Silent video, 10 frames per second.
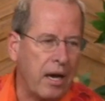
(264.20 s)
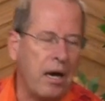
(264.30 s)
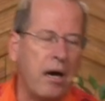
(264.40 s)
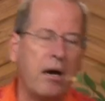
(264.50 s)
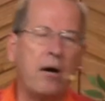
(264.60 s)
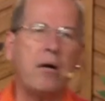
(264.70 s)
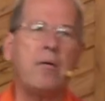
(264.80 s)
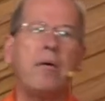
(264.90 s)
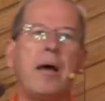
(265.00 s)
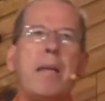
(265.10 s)
oh,
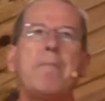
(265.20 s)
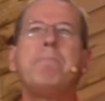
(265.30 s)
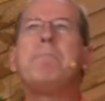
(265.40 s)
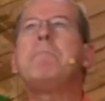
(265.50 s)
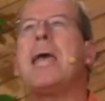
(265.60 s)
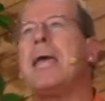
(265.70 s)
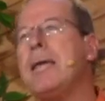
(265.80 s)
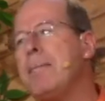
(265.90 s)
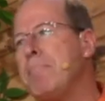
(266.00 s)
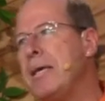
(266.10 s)

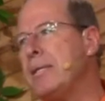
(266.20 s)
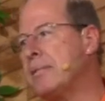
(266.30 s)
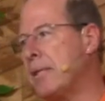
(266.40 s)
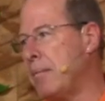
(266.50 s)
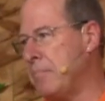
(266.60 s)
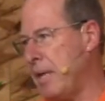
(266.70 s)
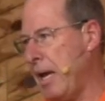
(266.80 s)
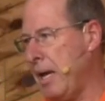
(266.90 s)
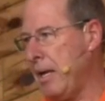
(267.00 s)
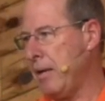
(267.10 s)
maybe someday?
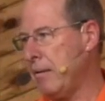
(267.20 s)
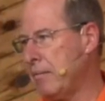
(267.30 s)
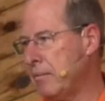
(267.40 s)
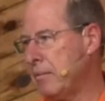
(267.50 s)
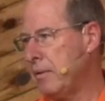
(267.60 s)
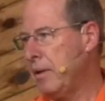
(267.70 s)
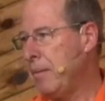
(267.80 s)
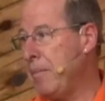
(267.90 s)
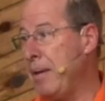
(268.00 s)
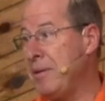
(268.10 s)

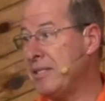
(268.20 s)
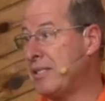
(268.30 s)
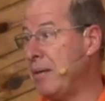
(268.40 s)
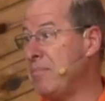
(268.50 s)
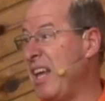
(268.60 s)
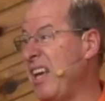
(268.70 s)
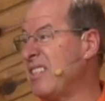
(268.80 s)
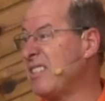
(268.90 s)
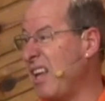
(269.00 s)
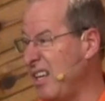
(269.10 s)
Maybe someday is
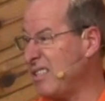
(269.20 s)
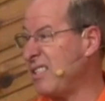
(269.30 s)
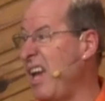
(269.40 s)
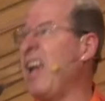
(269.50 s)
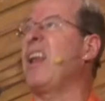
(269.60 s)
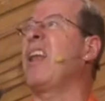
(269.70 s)
like saying